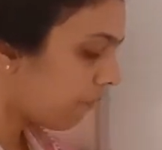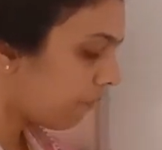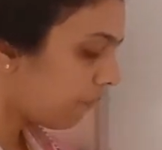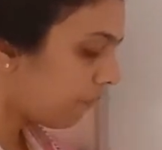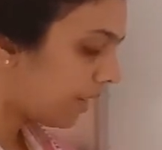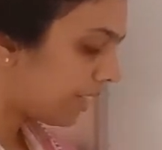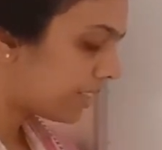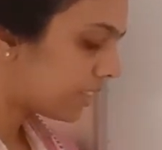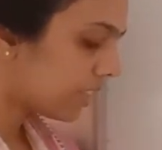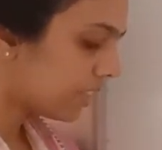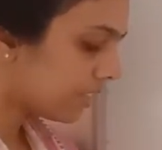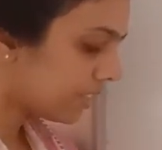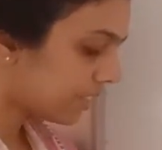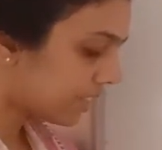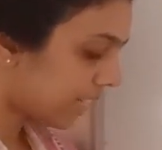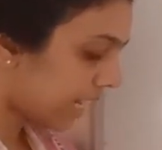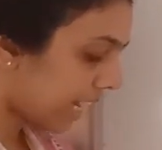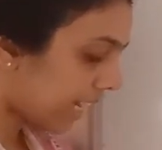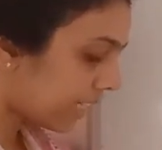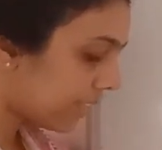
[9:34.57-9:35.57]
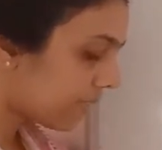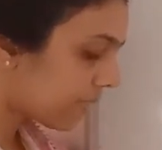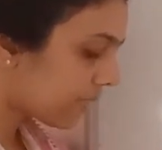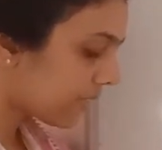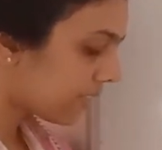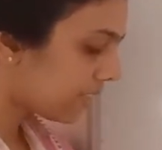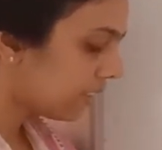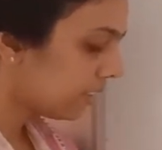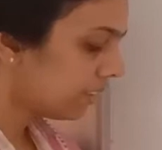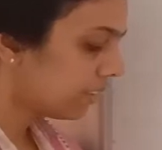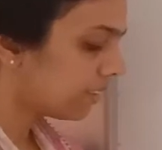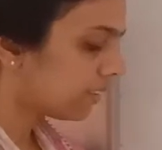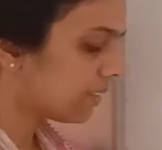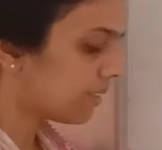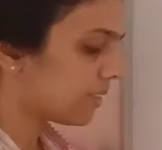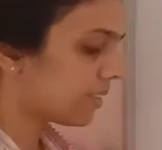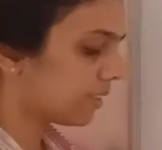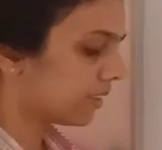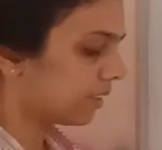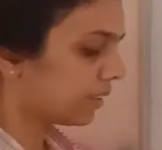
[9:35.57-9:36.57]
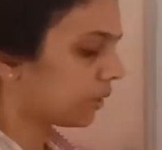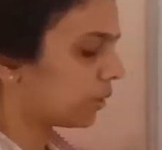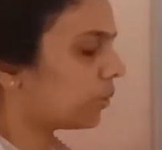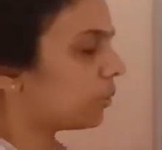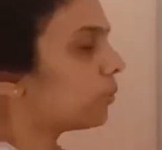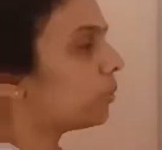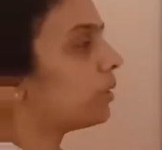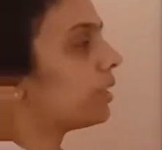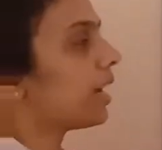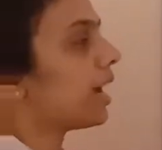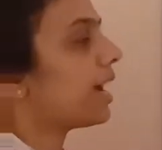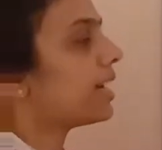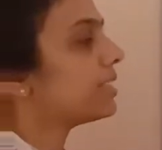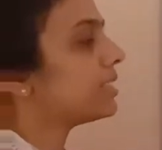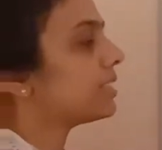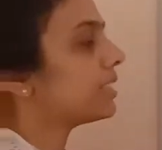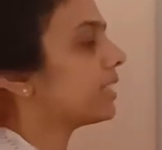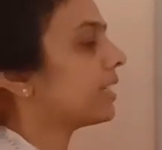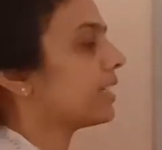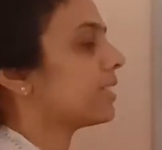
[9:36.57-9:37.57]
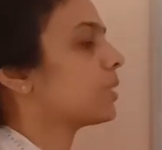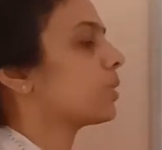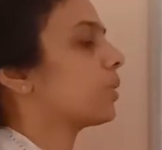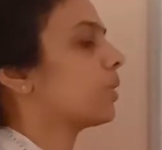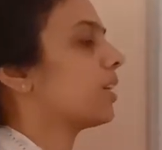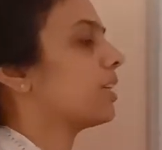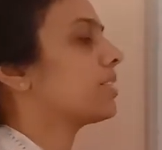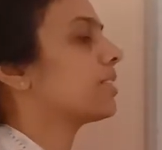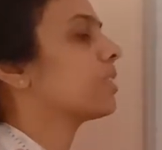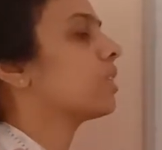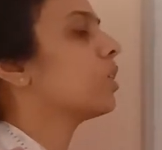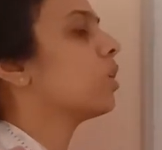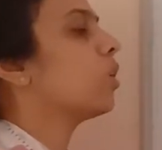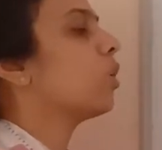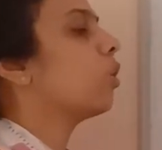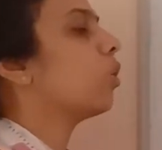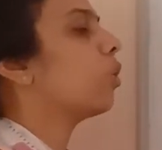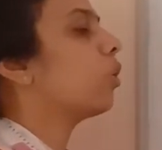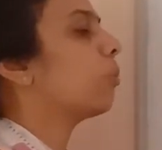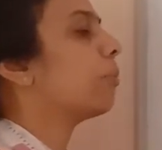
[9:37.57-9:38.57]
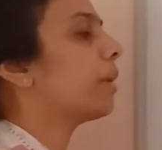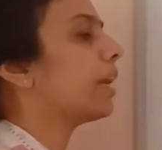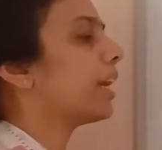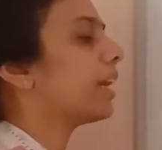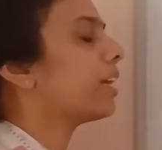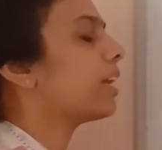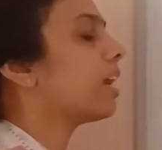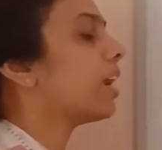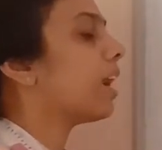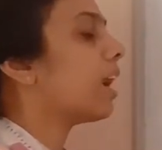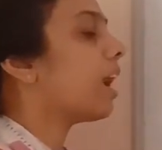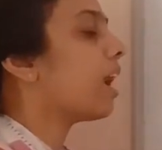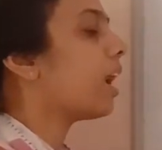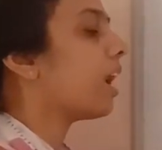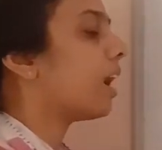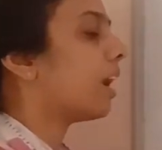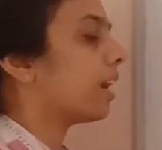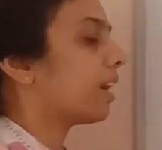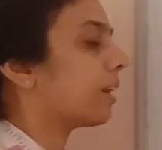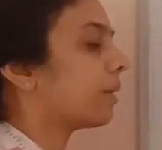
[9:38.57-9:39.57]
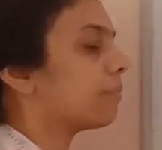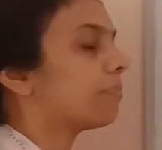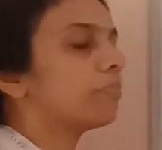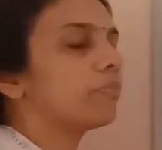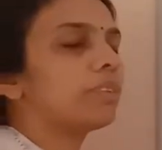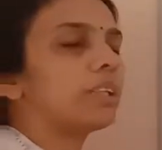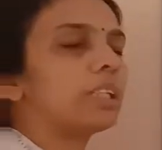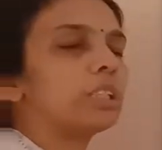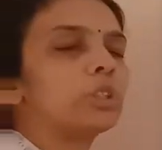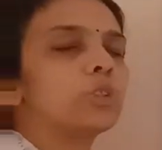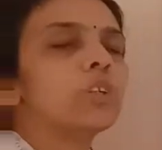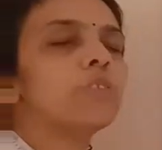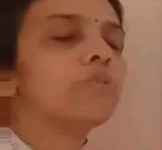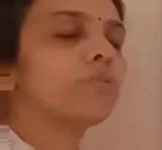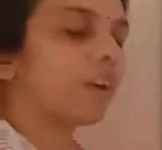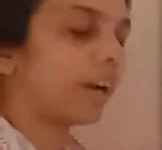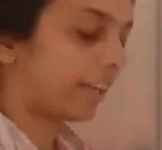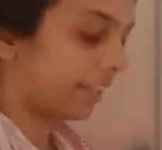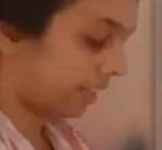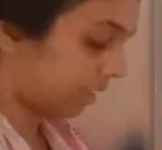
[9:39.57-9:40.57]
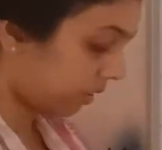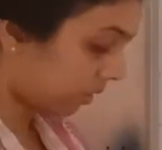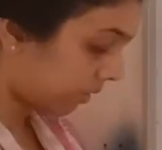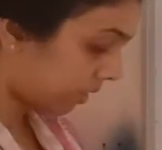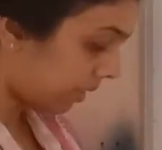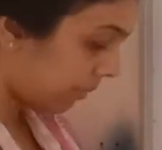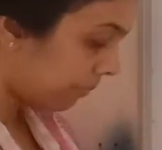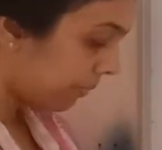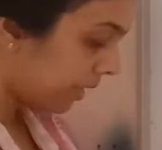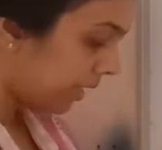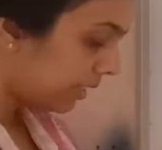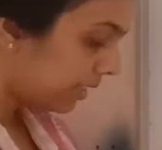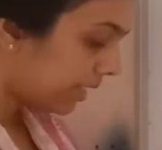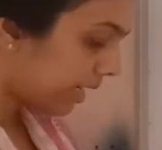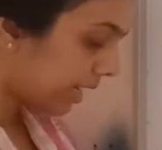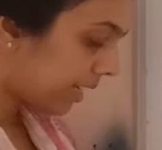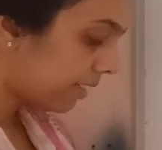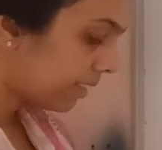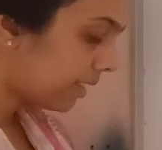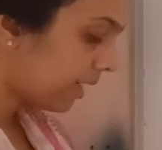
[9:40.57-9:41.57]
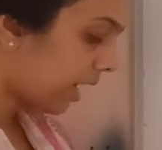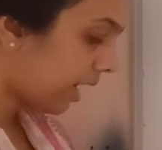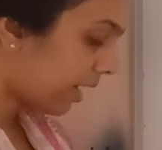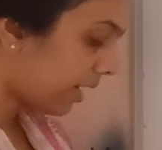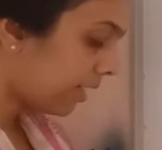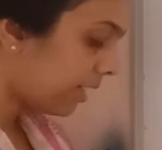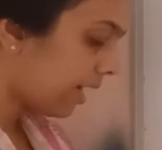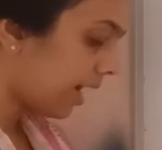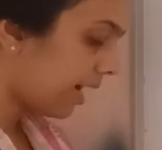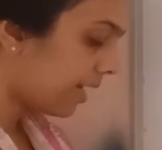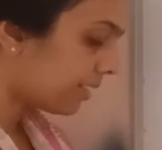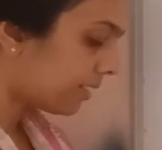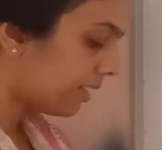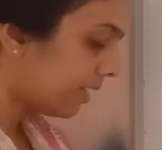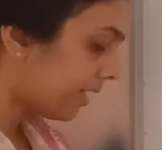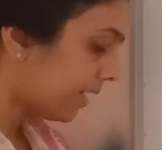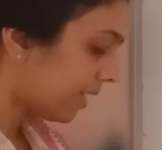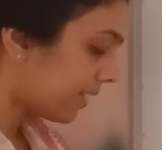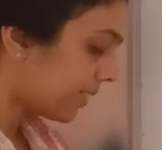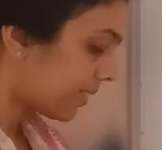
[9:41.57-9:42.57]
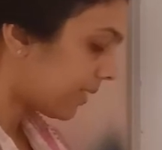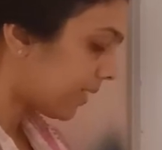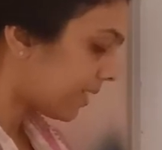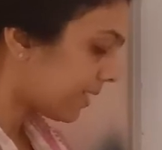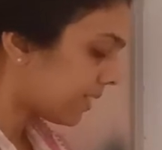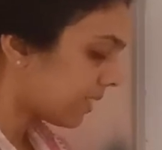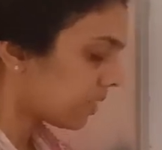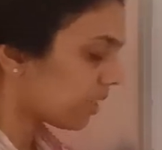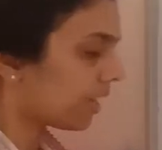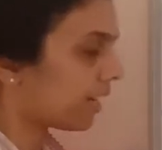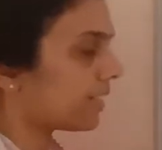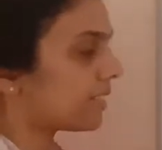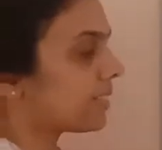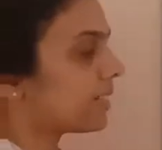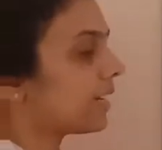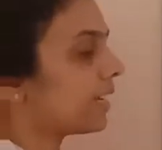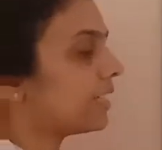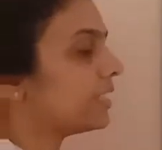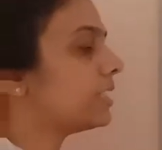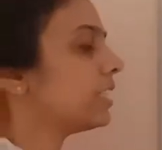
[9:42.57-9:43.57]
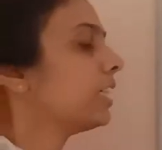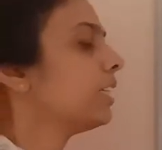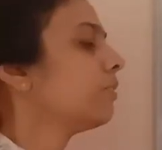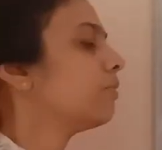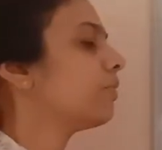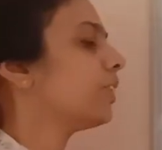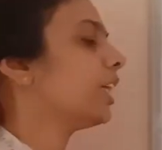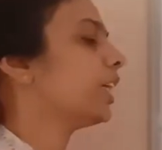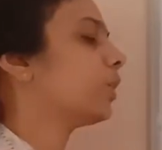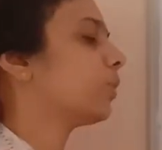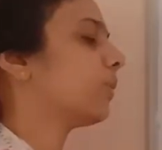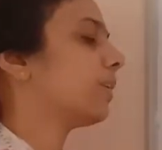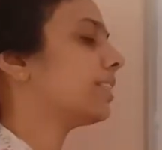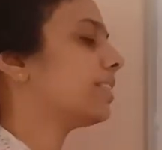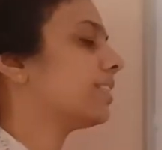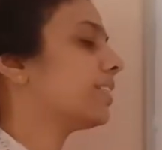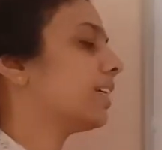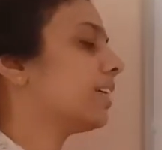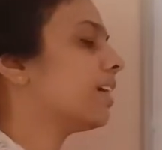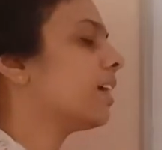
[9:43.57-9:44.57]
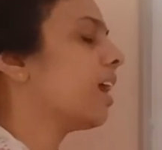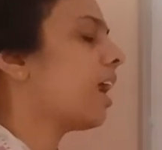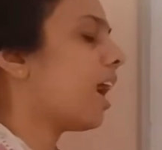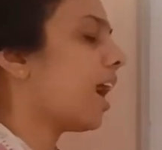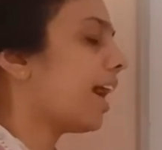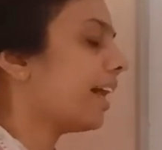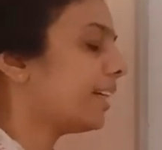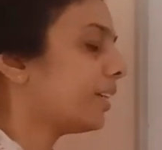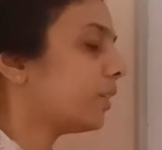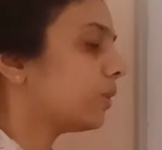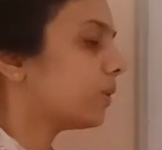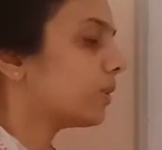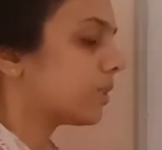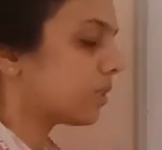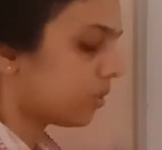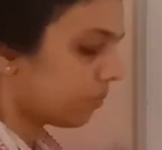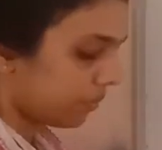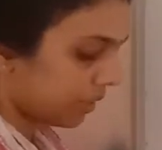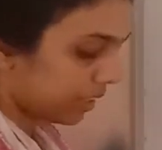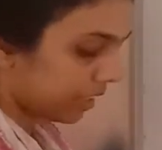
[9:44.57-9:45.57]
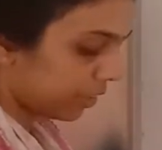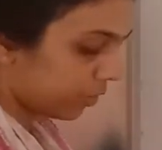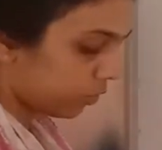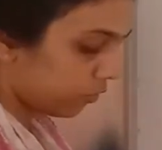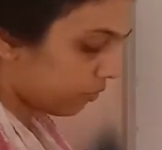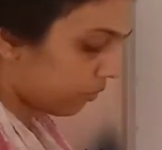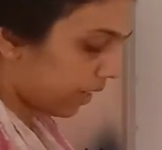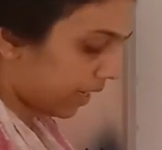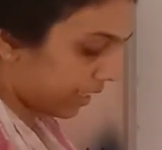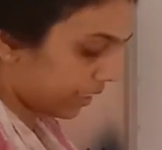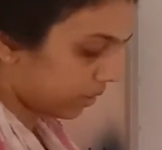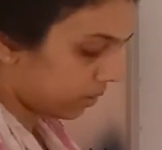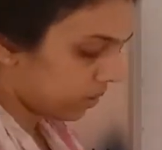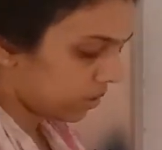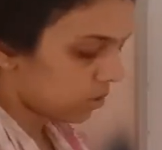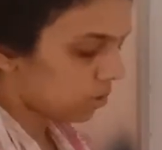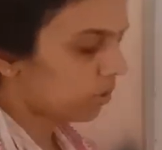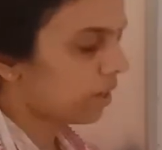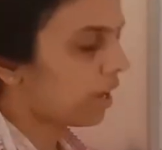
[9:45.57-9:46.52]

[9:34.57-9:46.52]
which drives the circuit at resonance, omega r we should find out. Then current at the resonating frequency, I also we need to find out. So